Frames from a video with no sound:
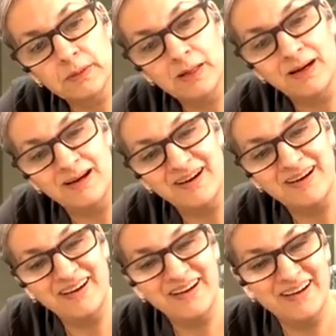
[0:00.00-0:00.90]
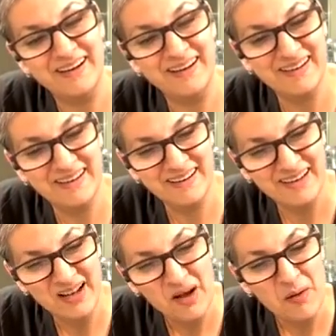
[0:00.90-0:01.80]
yeah,
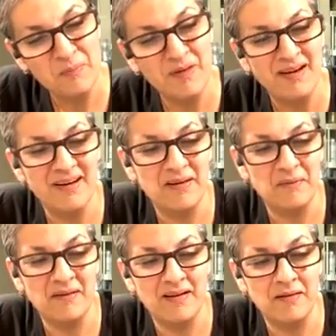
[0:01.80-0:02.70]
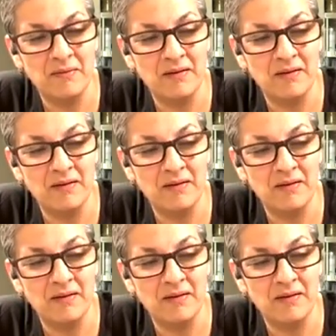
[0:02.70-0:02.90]
that's a personal problem.